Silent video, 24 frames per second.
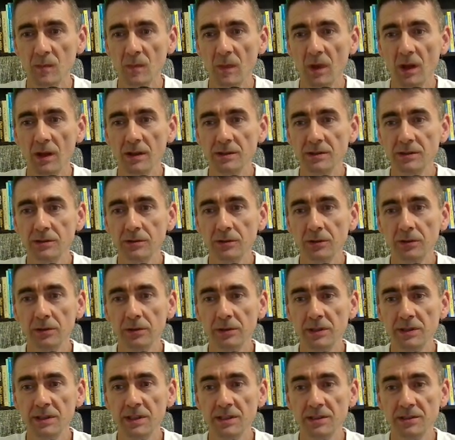So
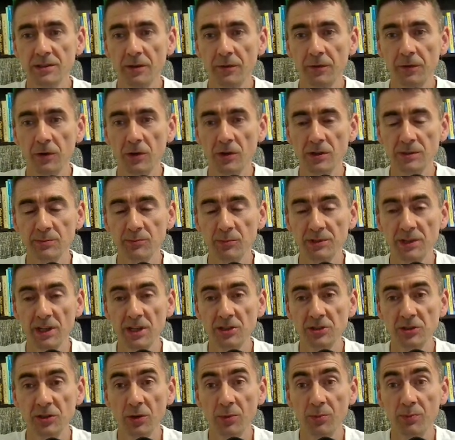this is the first
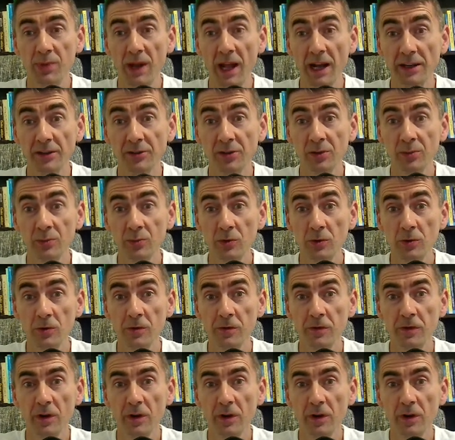position, black to move.